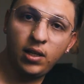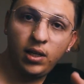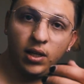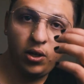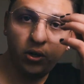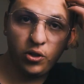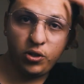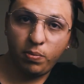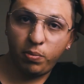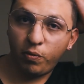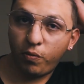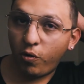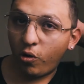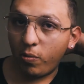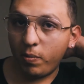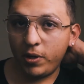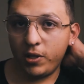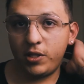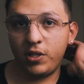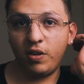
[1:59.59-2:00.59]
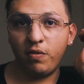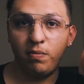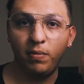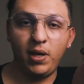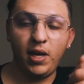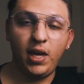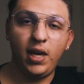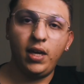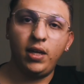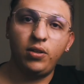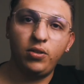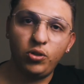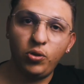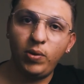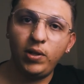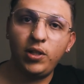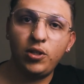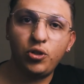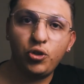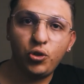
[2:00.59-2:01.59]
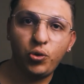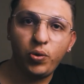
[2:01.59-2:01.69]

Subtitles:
Here's a performance of me doing this